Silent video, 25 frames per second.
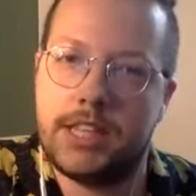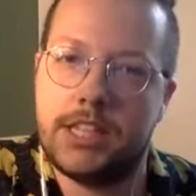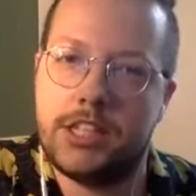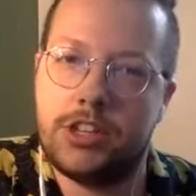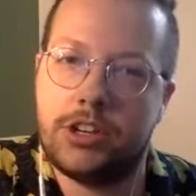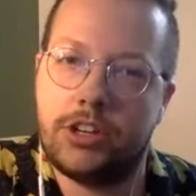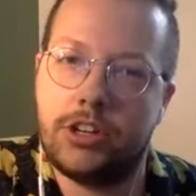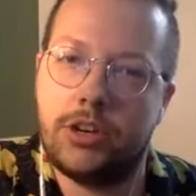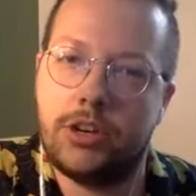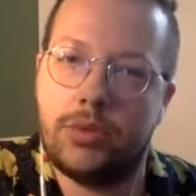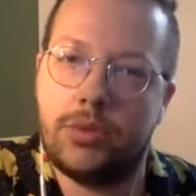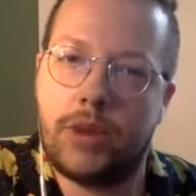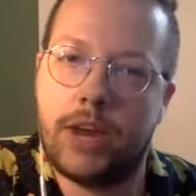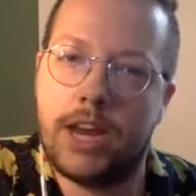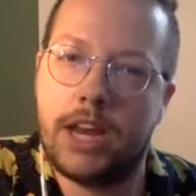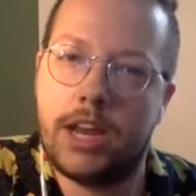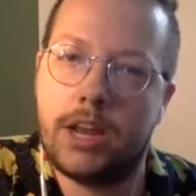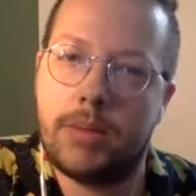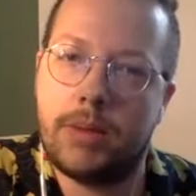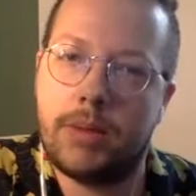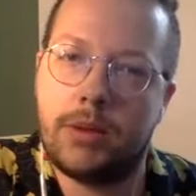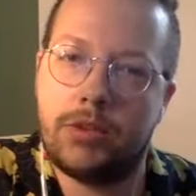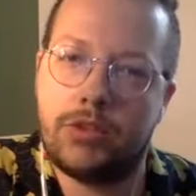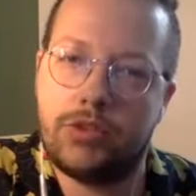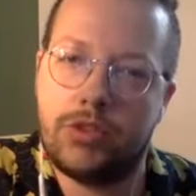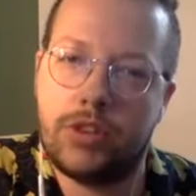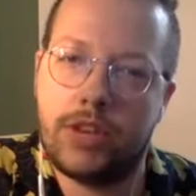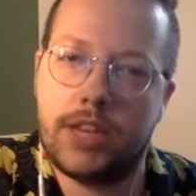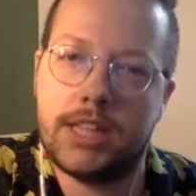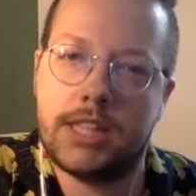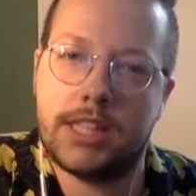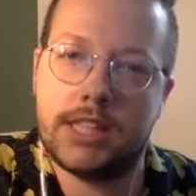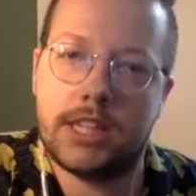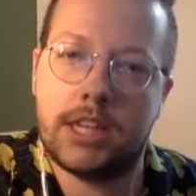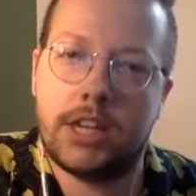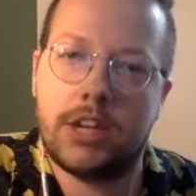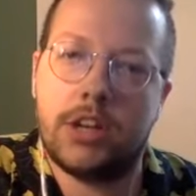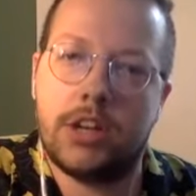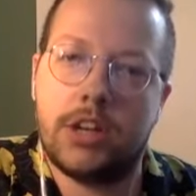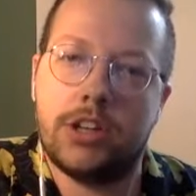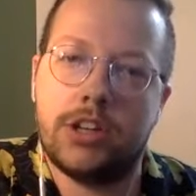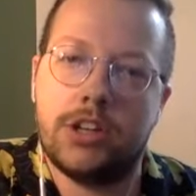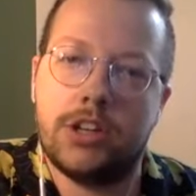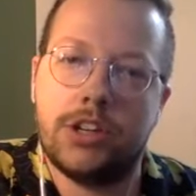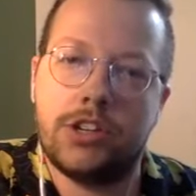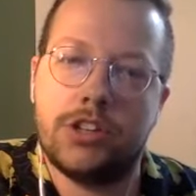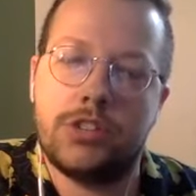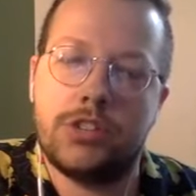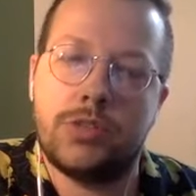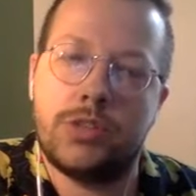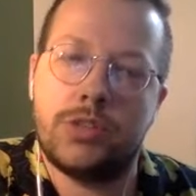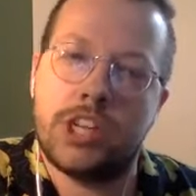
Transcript: I started writing about trans characters,